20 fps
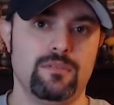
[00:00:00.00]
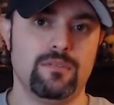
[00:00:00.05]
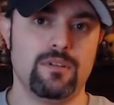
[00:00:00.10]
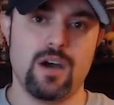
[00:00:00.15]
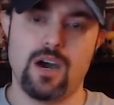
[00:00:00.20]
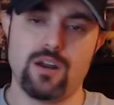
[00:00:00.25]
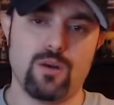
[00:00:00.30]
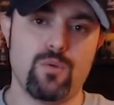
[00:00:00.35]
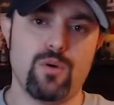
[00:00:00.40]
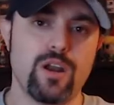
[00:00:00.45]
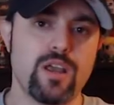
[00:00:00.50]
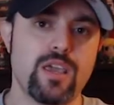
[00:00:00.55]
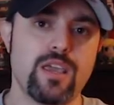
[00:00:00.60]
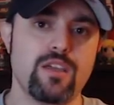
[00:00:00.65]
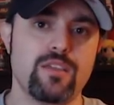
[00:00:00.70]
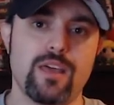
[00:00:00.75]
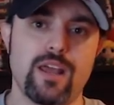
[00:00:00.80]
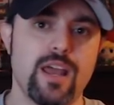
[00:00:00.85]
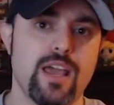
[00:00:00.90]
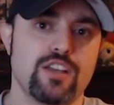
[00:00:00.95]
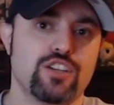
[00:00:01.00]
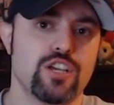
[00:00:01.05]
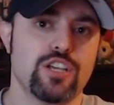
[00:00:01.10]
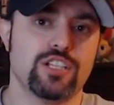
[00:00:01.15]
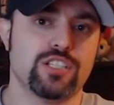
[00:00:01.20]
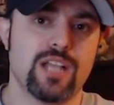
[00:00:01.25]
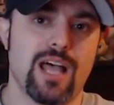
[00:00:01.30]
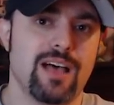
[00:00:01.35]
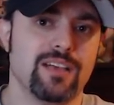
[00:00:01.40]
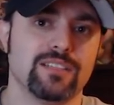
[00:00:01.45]
I don't want to hear that AJ
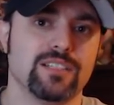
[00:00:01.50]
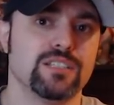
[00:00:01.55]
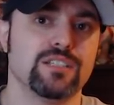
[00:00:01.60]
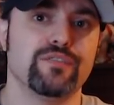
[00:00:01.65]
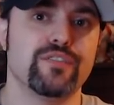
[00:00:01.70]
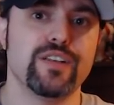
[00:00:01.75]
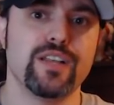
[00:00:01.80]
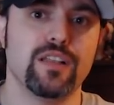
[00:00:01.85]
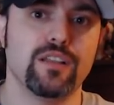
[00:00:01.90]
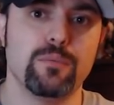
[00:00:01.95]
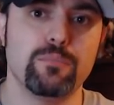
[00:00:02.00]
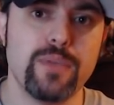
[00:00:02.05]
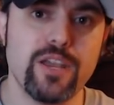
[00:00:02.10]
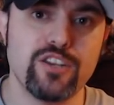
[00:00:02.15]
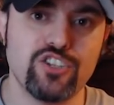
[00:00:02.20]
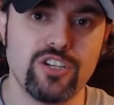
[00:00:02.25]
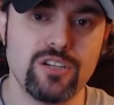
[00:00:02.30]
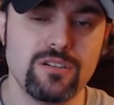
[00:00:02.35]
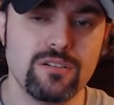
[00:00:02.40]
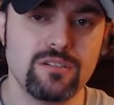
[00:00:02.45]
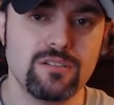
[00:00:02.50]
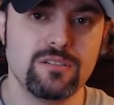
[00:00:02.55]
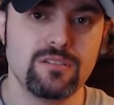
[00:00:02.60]
Styles is a vanilla midget.